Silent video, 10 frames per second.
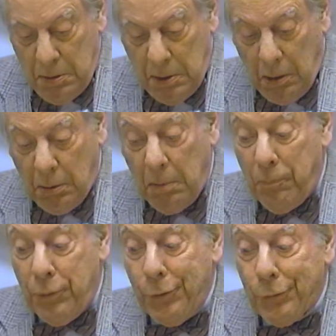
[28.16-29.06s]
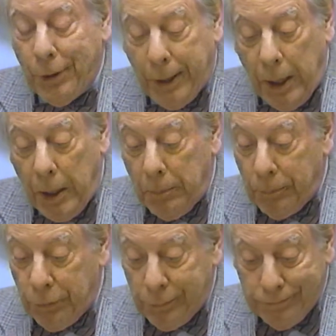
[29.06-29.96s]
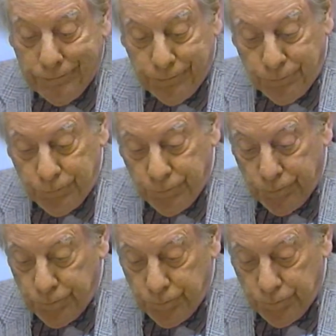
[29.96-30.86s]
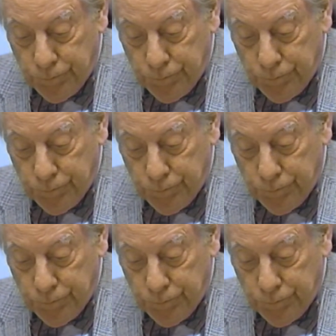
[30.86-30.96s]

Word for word: sell computer games? I have a plan.